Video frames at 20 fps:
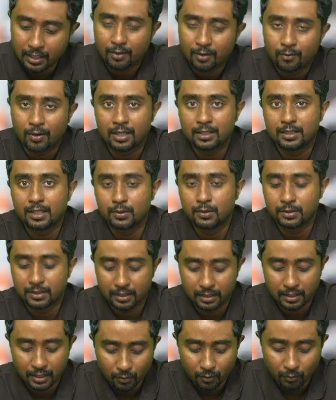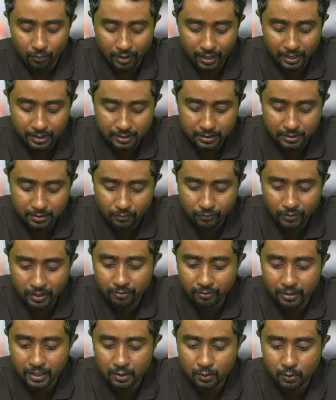1,000. What will
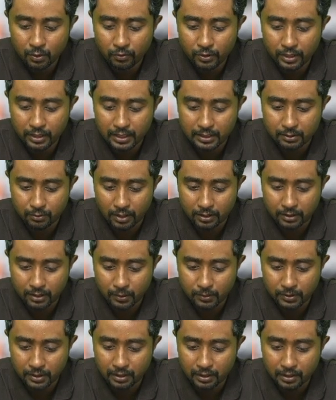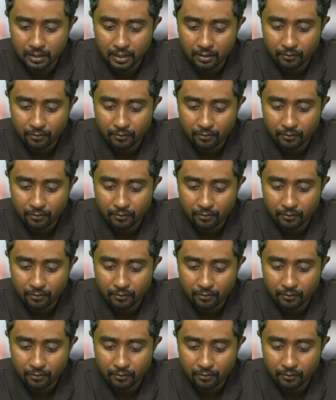we do with this 1,000?